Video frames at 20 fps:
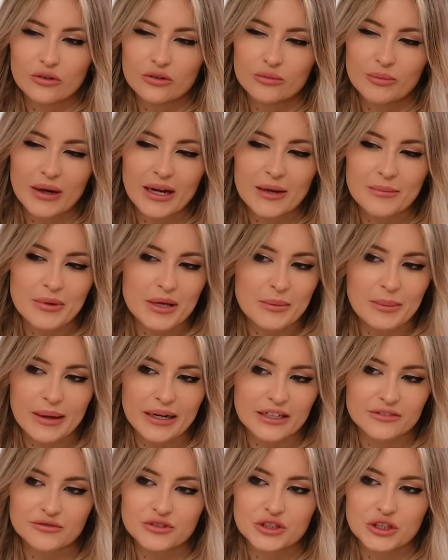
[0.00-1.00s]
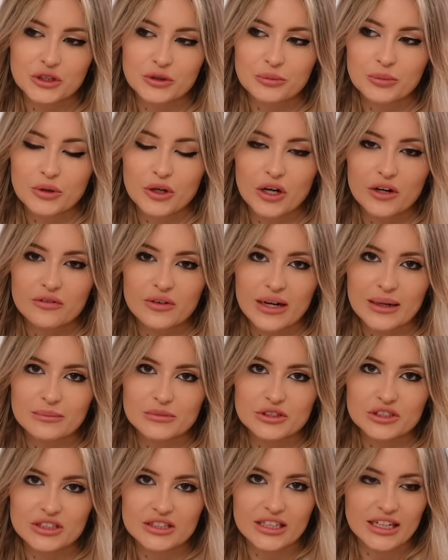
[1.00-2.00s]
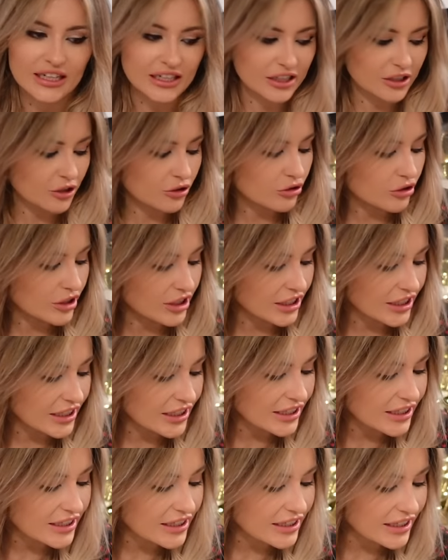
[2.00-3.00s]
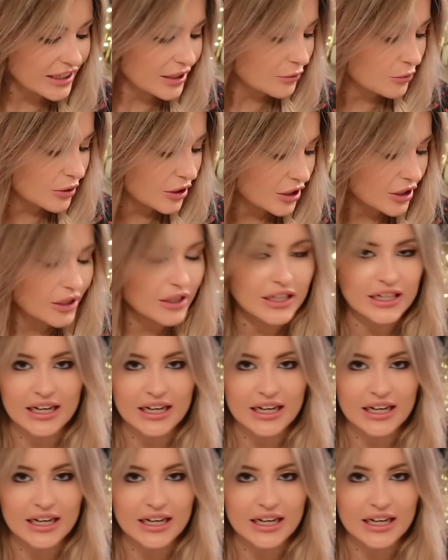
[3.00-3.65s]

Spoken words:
or it might be a pack of two, but off Amazon, like an acrylic clear one. And